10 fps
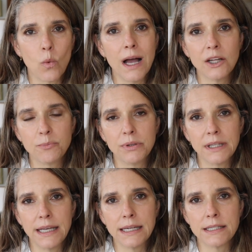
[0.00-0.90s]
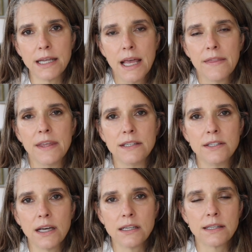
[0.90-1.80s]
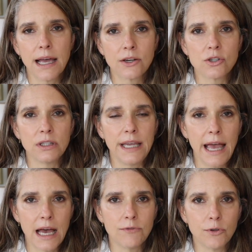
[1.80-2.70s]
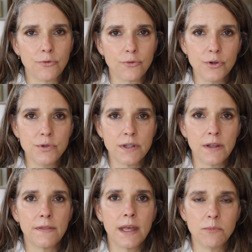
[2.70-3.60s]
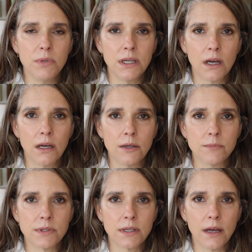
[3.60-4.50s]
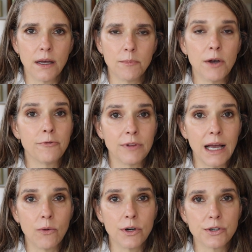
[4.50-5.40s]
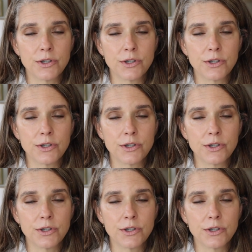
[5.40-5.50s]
wild plant that does actually have a fruit that then becomes a flower.